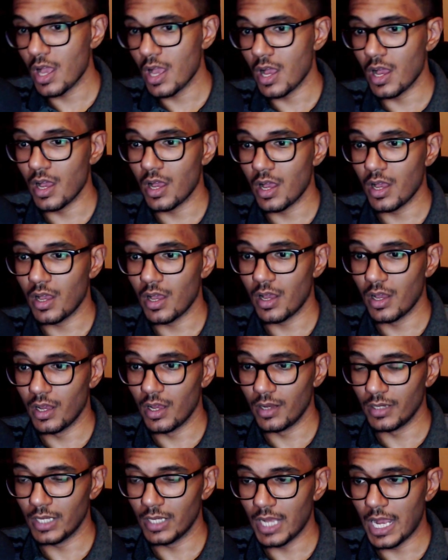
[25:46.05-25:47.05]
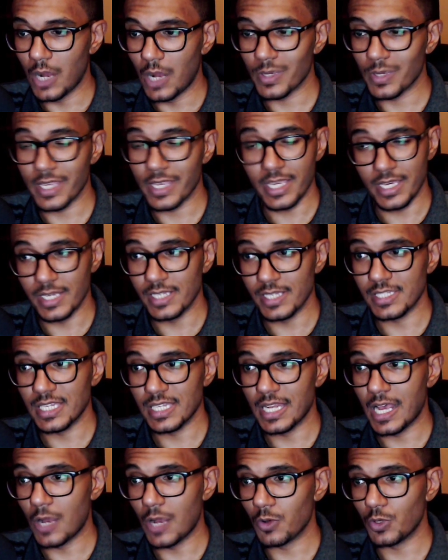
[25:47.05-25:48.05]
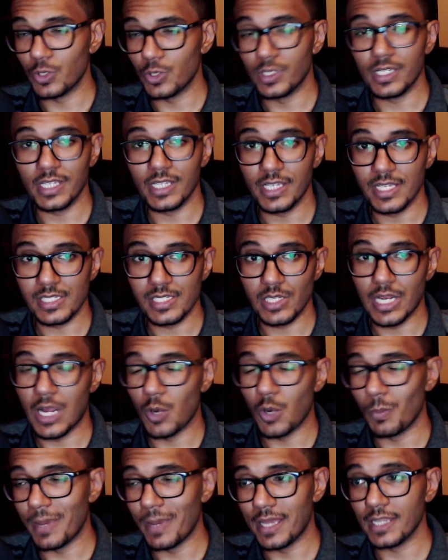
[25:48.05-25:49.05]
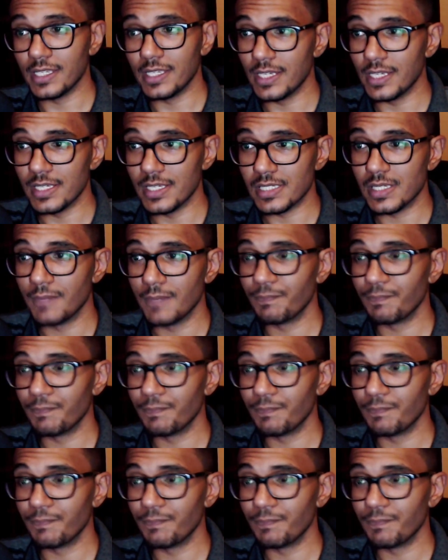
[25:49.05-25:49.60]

uh, how he is and how good he is and how bad he is.